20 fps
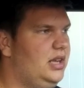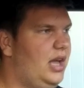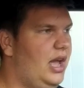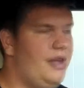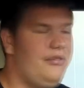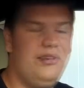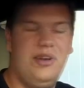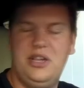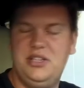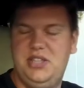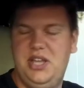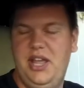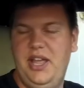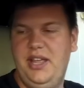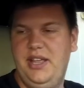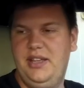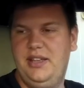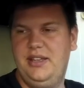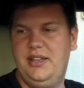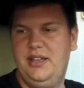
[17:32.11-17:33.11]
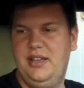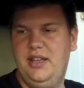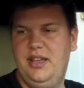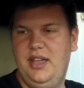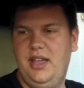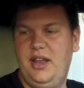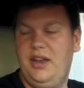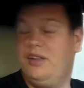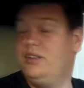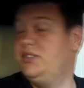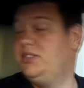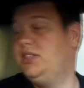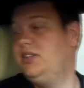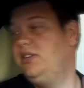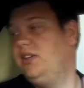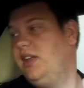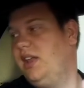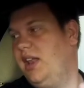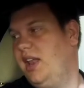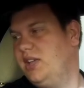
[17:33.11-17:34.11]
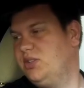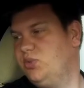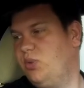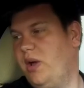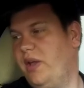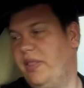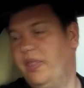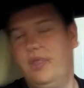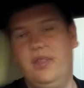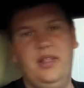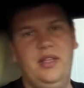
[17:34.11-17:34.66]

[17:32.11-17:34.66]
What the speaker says: Have a nice day, and I'll see you in the next one.